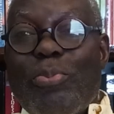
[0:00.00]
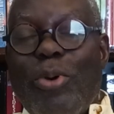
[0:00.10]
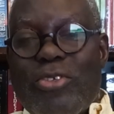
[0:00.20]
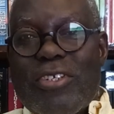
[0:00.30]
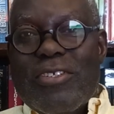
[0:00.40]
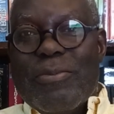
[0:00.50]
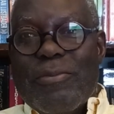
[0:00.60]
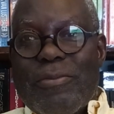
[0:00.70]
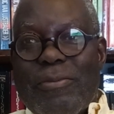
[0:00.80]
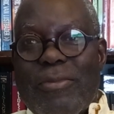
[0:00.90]
bosses
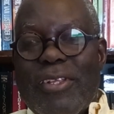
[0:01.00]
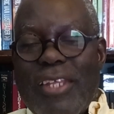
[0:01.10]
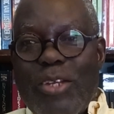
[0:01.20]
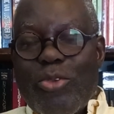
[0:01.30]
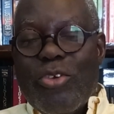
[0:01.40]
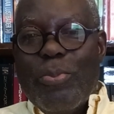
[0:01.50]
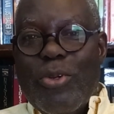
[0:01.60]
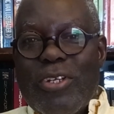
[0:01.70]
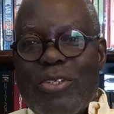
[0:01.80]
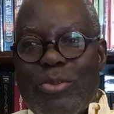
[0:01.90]
that I was
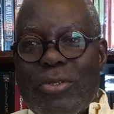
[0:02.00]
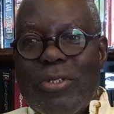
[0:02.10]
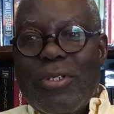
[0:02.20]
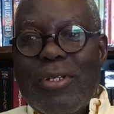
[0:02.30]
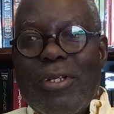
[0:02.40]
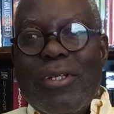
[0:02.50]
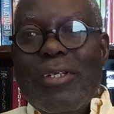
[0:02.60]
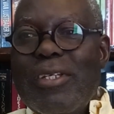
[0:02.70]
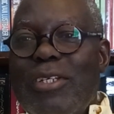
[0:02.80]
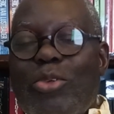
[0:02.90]
reporting to.
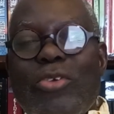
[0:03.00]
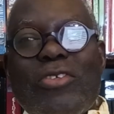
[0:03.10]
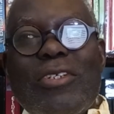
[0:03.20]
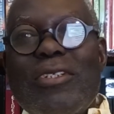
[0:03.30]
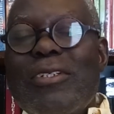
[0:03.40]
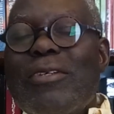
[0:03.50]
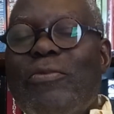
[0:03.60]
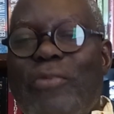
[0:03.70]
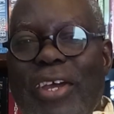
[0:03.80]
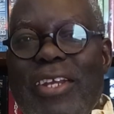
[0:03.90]
It was
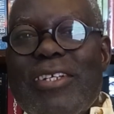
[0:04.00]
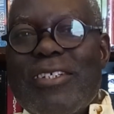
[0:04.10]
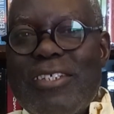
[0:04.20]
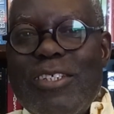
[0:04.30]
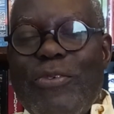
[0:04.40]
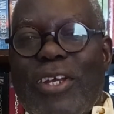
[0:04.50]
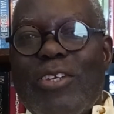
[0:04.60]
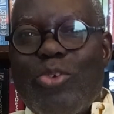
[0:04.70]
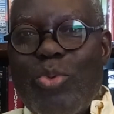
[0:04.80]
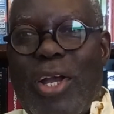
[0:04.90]
very difficult
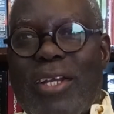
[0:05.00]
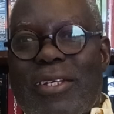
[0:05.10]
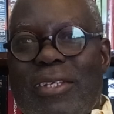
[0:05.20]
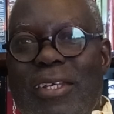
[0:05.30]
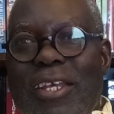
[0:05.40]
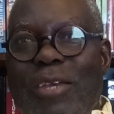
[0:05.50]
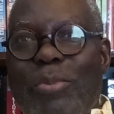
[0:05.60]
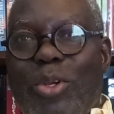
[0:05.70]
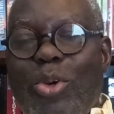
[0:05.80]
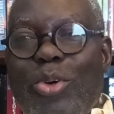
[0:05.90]
to work
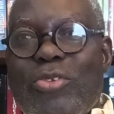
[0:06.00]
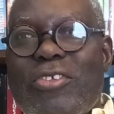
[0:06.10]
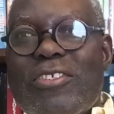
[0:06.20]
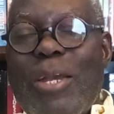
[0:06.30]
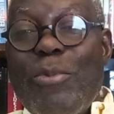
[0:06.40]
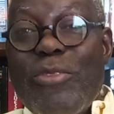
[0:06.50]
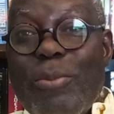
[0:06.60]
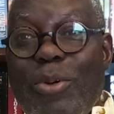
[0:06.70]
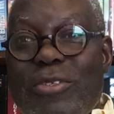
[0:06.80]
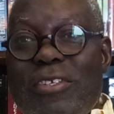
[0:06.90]
because some of the
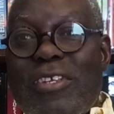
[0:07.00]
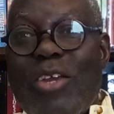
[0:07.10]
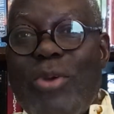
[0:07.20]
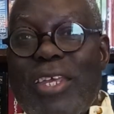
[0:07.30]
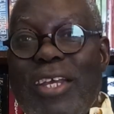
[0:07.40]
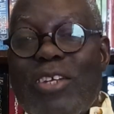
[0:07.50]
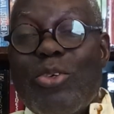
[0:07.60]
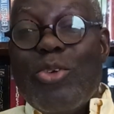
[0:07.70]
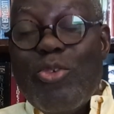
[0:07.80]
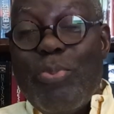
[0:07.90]
bosses are working at
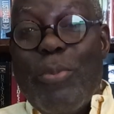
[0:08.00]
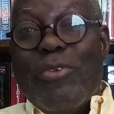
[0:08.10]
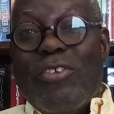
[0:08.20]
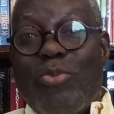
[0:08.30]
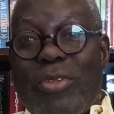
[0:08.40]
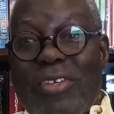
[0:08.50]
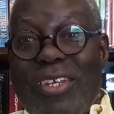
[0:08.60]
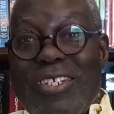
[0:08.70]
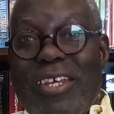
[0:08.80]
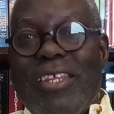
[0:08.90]
cross purposes with
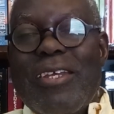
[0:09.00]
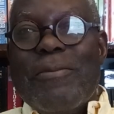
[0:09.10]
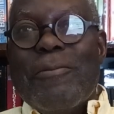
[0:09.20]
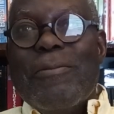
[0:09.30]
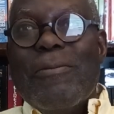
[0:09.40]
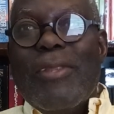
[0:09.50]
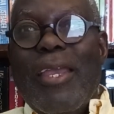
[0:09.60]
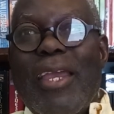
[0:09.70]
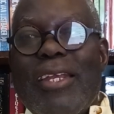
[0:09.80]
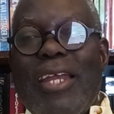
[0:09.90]
each other,
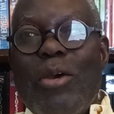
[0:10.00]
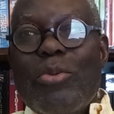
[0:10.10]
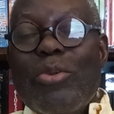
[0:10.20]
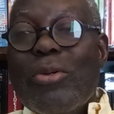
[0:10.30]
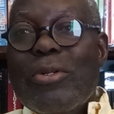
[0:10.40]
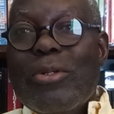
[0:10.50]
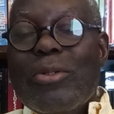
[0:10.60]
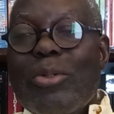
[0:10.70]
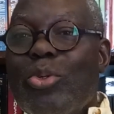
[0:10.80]
and now you don't know